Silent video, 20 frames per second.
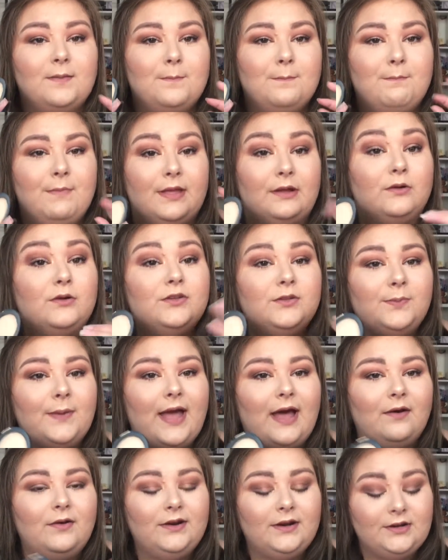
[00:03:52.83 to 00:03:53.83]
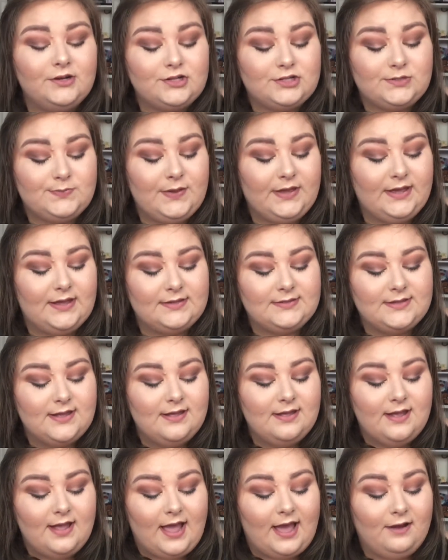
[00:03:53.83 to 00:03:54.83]
milled powder, just because
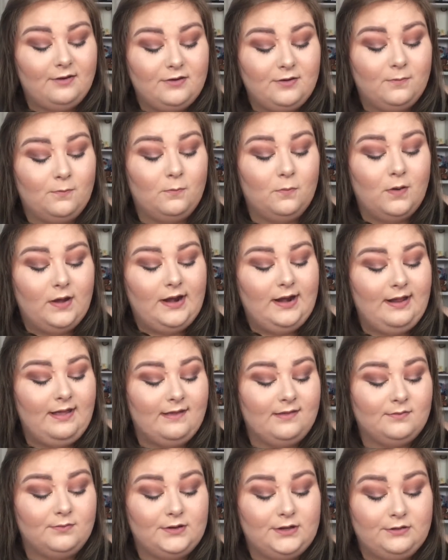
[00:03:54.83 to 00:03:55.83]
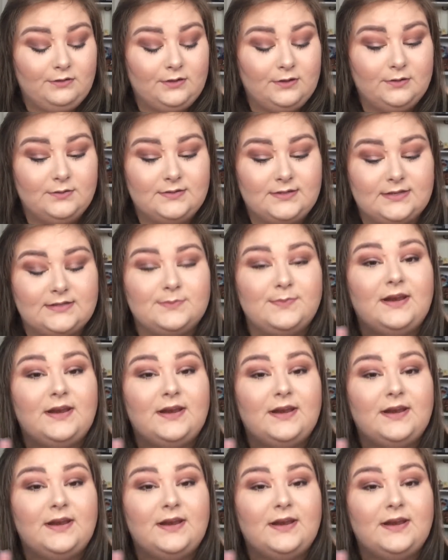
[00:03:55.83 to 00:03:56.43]
I don't know what it is when you use this,